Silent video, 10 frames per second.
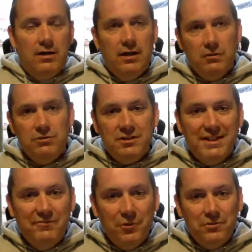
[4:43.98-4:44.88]
was looking
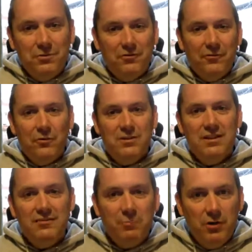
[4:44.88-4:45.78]
forward to a
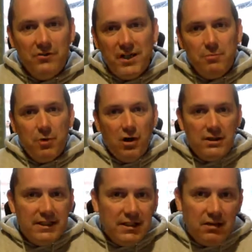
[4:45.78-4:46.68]
40th birthday
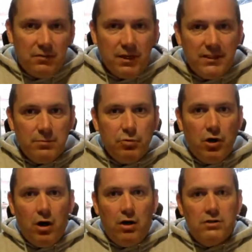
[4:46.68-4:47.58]
party, going away to
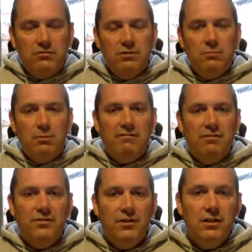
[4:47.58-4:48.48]
Prague to run a
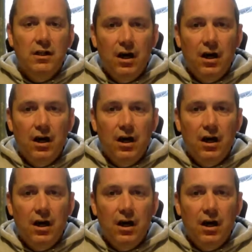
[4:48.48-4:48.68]
marathon,